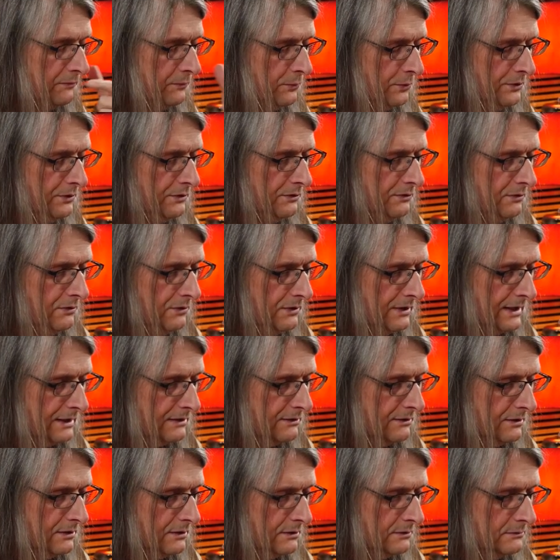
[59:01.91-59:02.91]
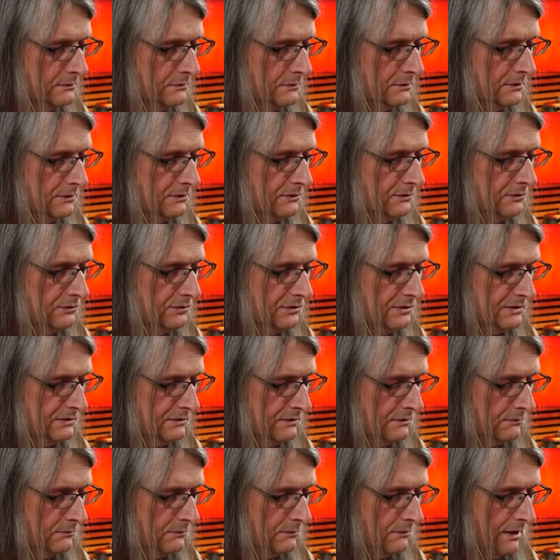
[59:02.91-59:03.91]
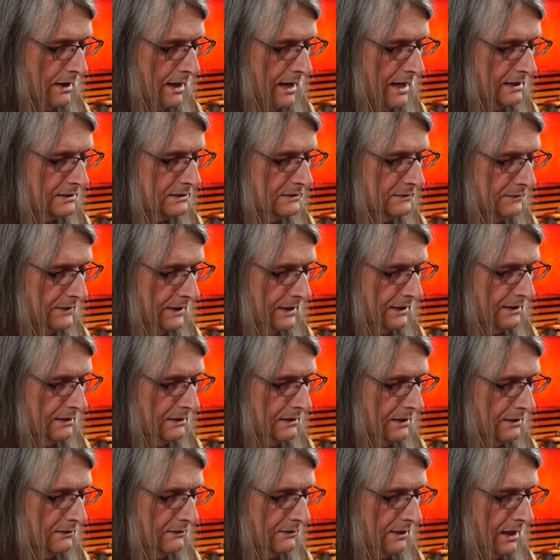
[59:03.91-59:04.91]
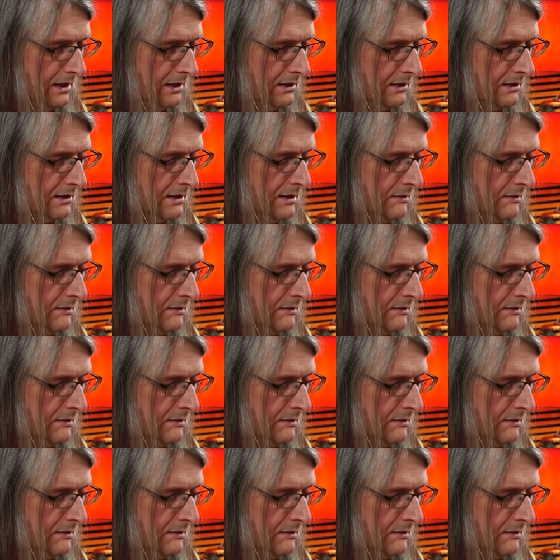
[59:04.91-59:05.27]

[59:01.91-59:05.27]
Before you do that, though, just activate it and take a